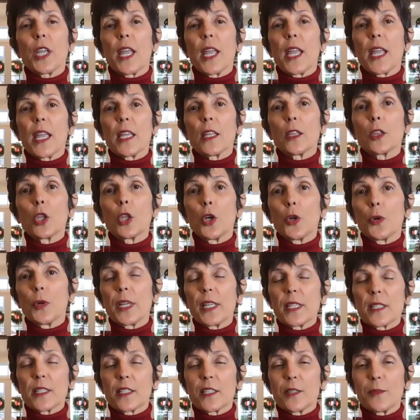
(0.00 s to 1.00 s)
a low
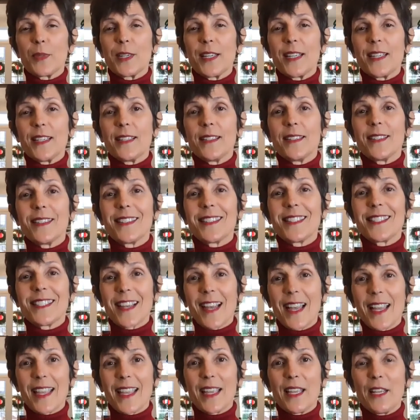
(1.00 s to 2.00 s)
histamine
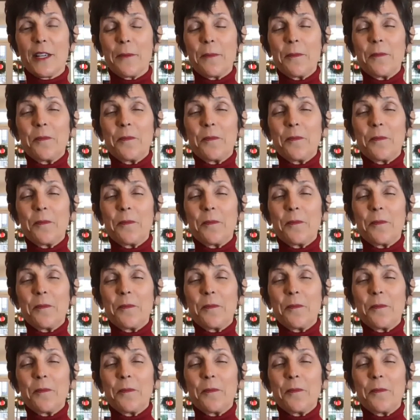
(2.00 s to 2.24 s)
diet.